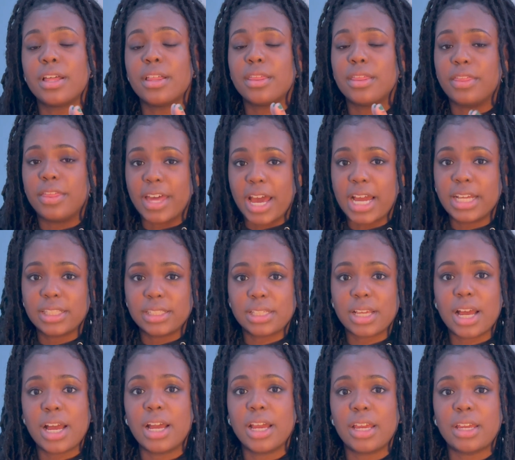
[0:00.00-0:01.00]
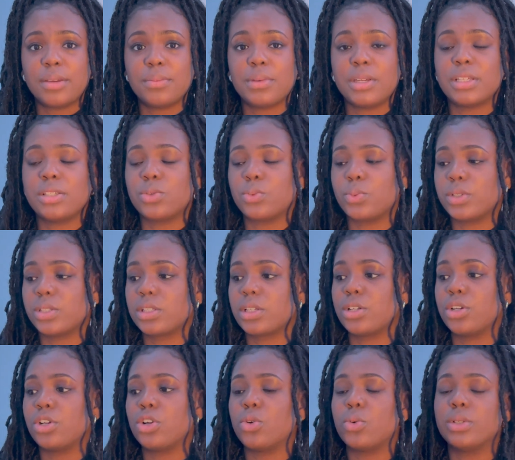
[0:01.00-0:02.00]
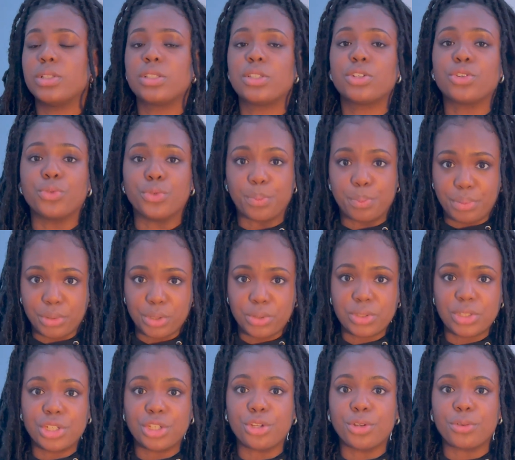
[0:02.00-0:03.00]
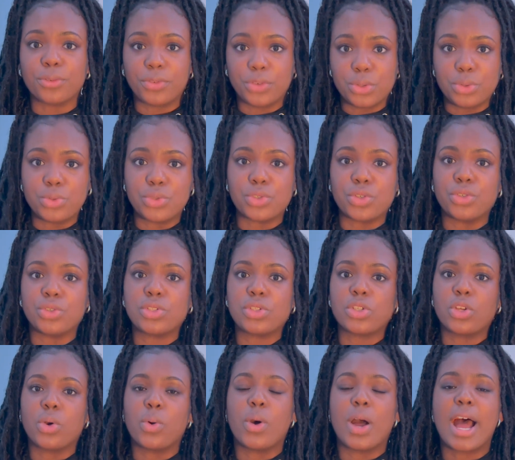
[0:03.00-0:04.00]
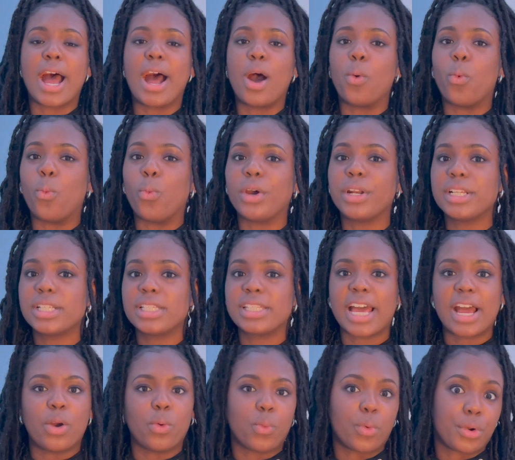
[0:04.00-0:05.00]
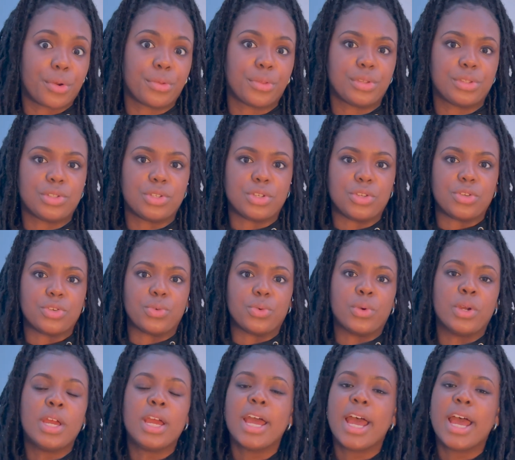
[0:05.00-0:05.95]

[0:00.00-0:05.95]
That time is what's going to go into building your future. So what is that worth to you?